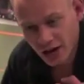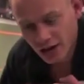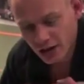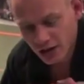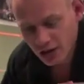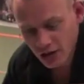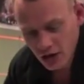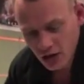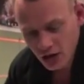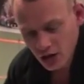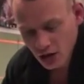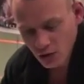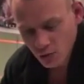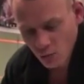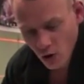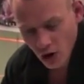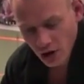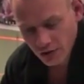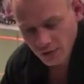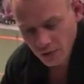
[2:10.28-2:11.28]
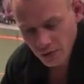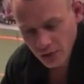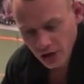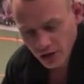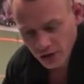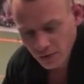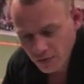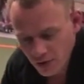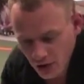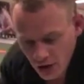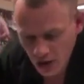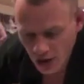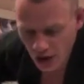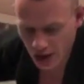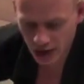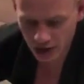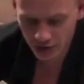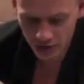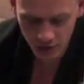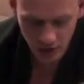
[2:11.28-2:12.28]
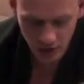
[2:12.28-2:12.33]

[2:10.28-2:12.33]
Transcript: gotta work from here. And